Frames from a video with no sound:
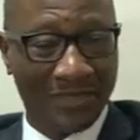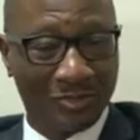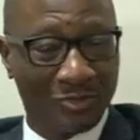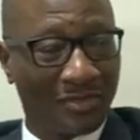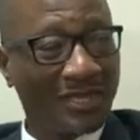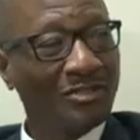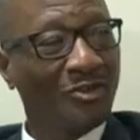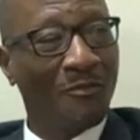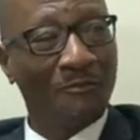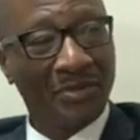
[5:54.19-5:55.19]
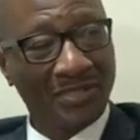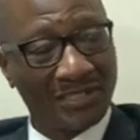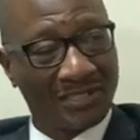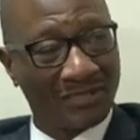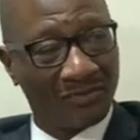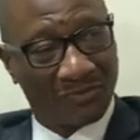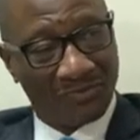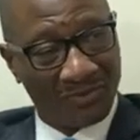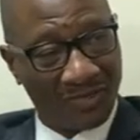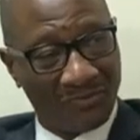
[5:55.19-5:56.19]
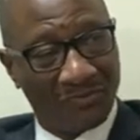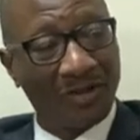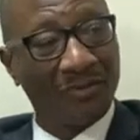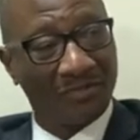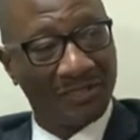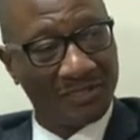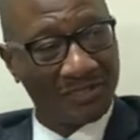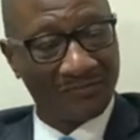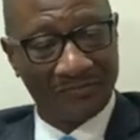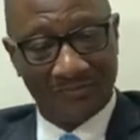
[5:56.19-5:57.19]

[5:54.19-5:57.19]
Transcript: So that competitive environment